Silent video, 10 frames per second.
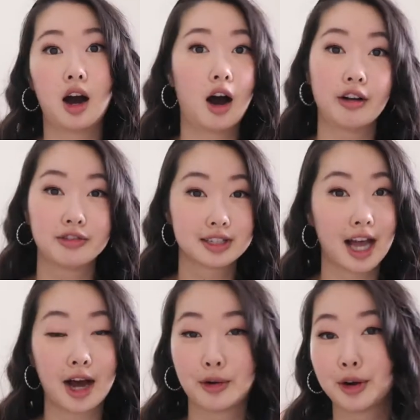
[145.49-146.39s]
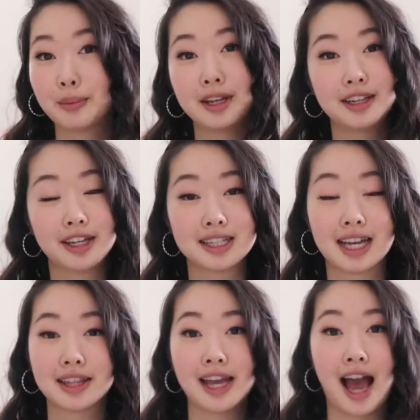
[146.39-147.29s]
office hour meetings
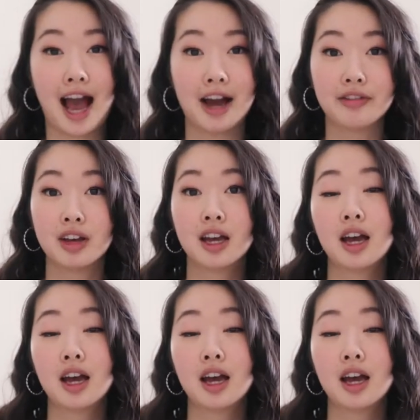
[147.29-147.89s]
that they have.